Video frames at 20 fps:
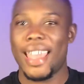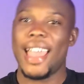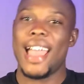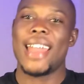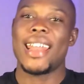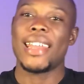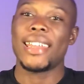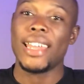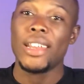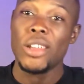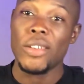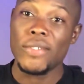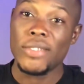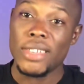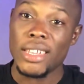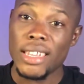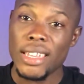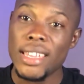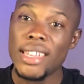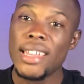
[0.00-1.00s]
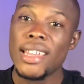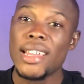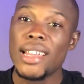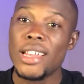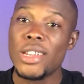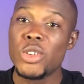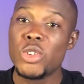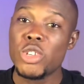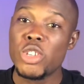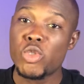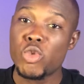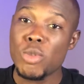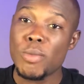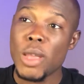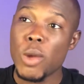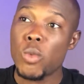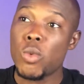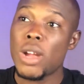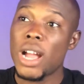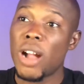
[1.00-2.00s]
And at the end of the day, these
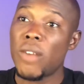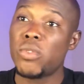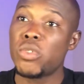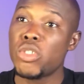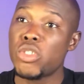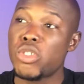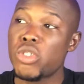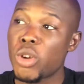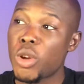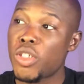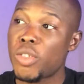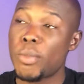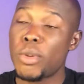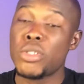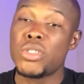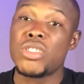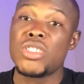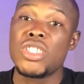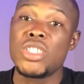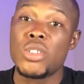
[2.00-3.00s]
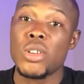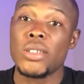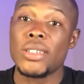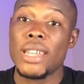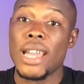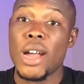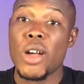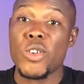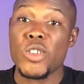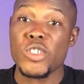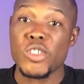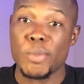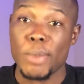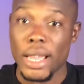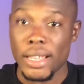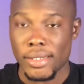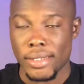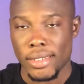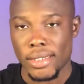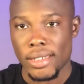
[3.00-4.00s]
women will have no choice but to cheat on their
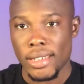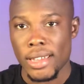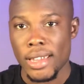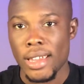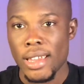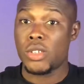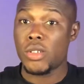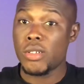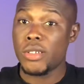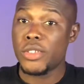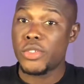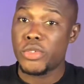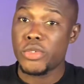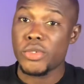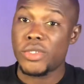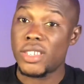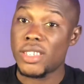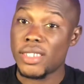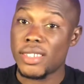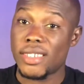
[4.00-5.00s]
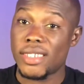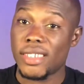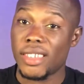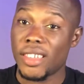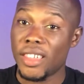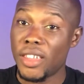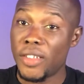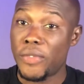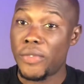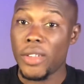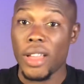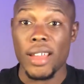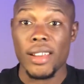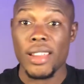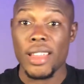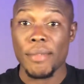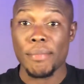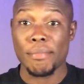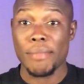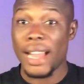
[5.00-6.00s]
husbands. So the truth is, if you are
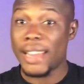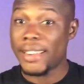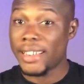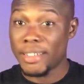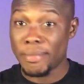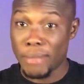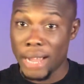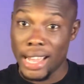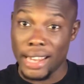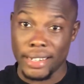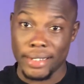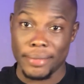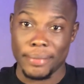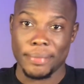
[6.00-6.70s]
a married man,